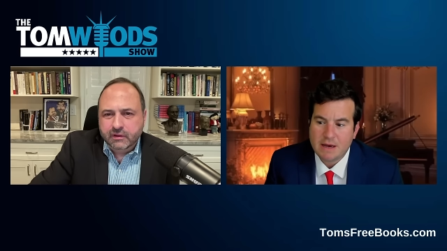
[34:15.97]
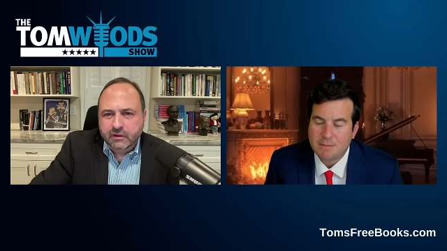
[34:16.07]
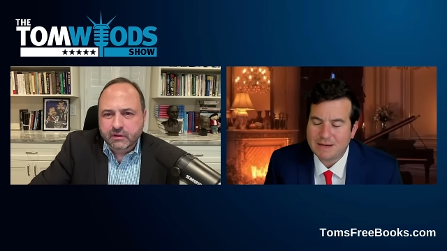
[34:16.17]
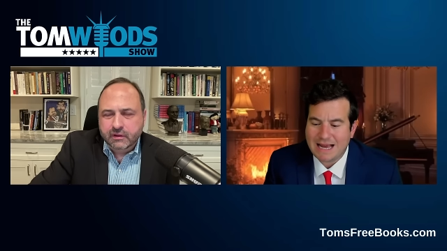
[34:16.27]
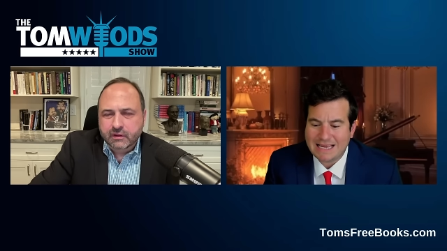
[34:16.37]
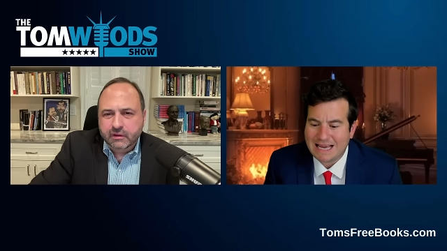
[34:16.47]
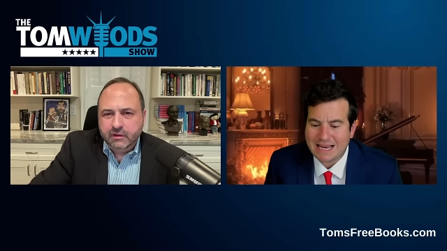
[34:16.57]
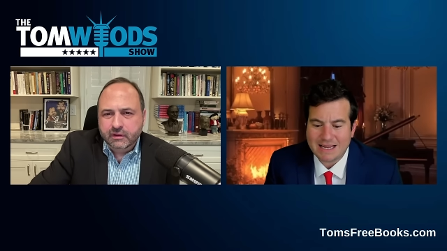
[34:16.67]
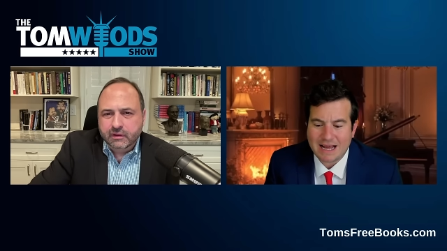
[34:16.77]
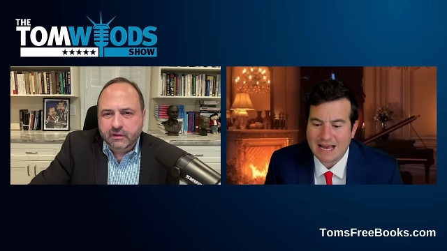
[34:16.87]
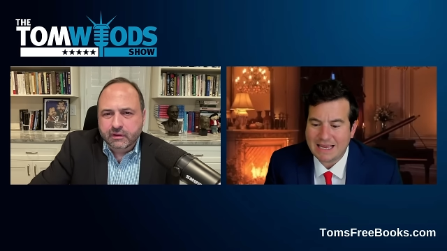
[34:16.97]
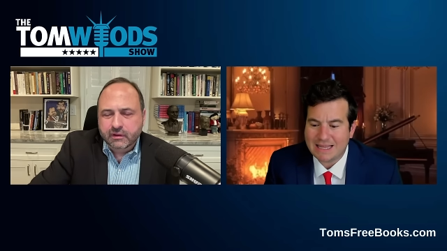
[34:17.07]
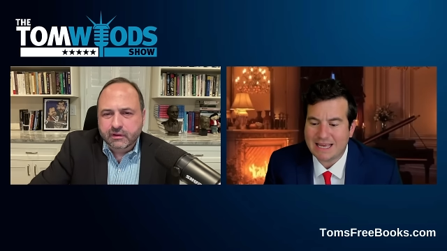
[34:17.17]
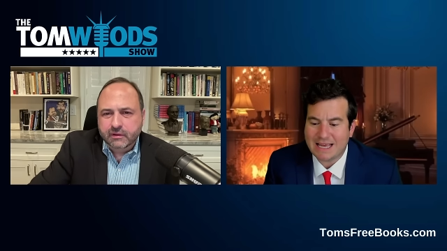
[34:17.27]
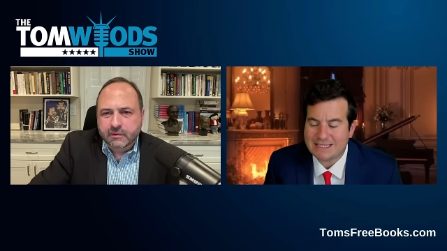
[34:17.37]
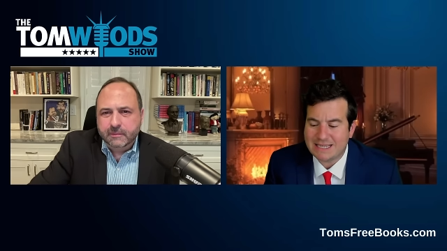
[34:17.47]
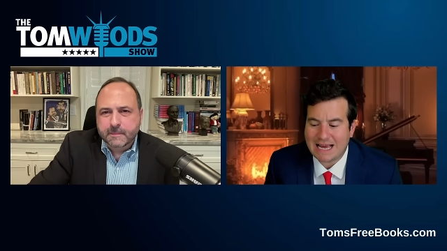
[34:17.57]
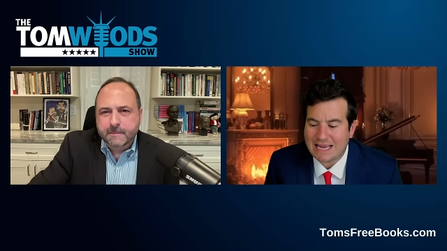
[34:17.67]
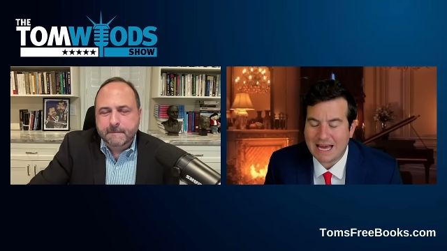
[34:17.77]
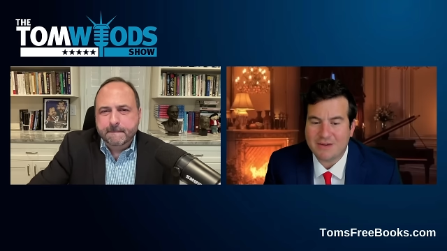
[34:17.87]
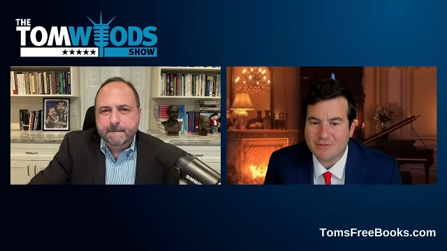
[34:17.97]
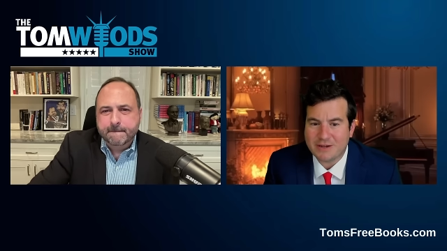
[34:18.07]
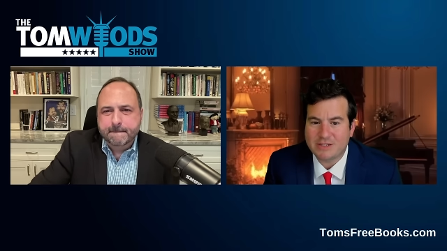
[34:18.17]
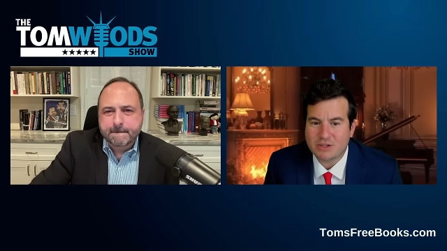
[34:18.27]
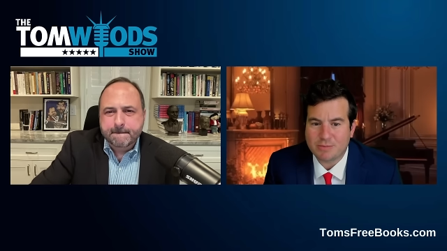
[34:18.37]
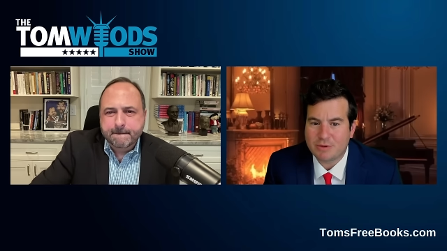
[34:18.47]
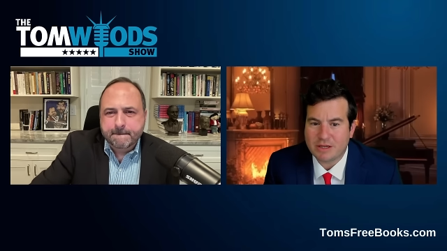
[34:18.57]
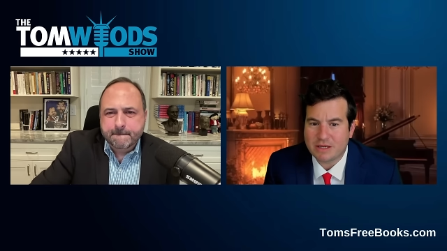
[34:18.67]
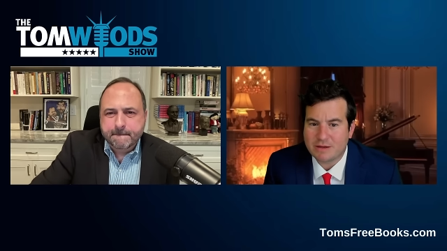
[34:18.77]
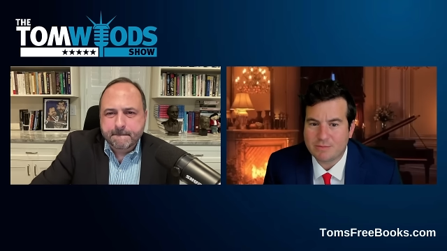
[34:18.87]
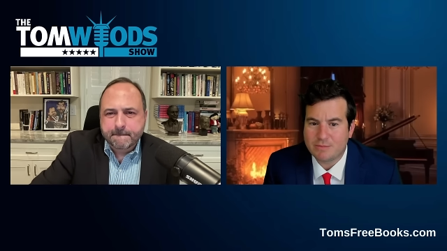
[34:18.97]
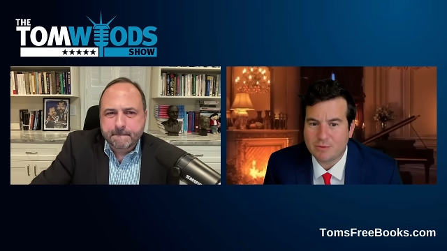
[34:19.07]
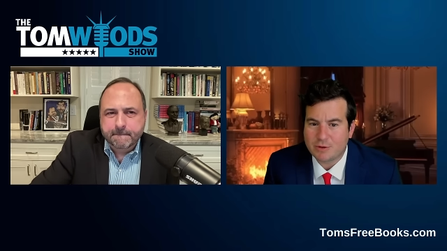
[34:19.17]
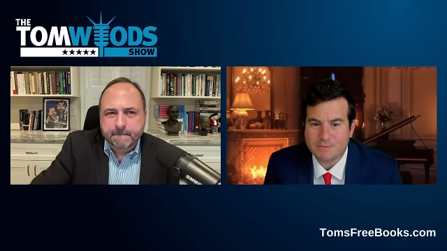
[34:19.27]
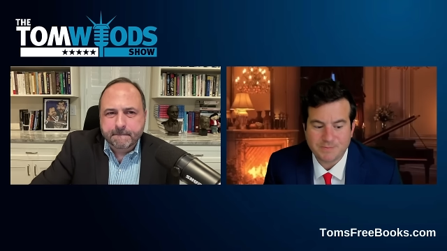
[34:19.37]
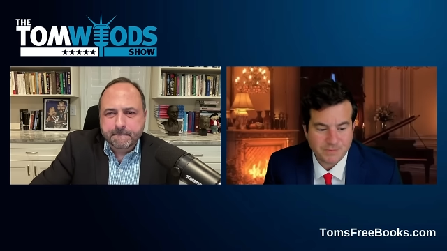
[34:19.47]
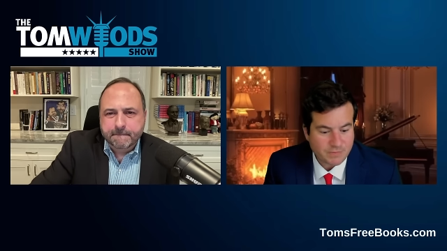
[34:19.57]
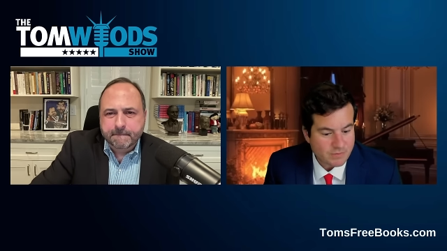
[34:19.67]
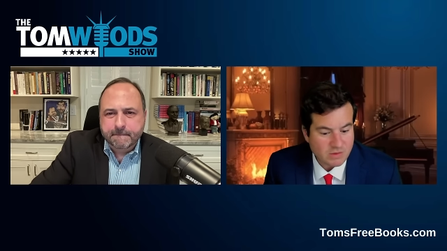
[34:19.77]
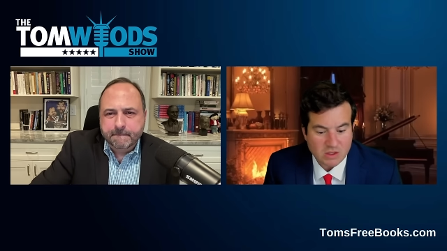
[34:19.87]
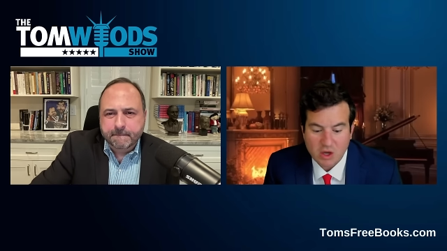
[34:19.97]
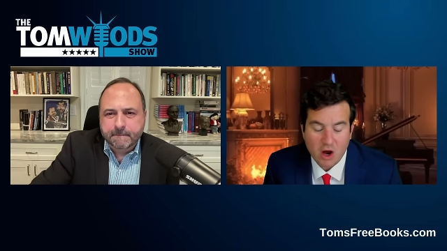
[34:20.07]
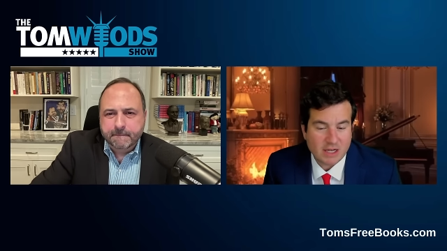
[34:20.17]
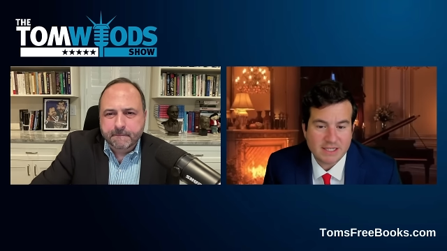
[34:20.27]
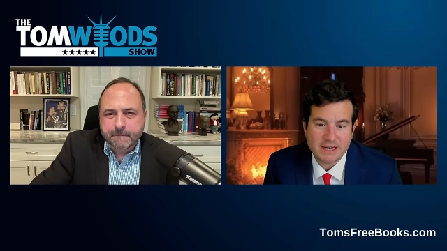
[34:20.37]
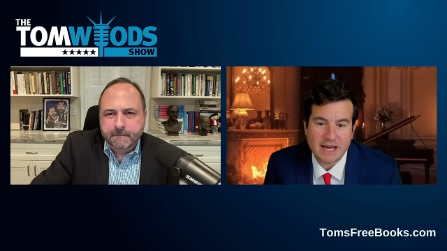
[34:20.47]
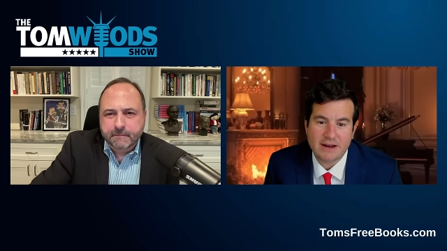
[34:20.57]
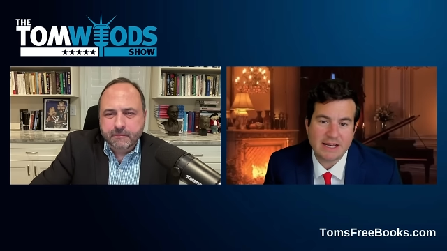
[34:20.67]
Speaker 1: but I gotta I like I said I gotta freaking start putting more content out.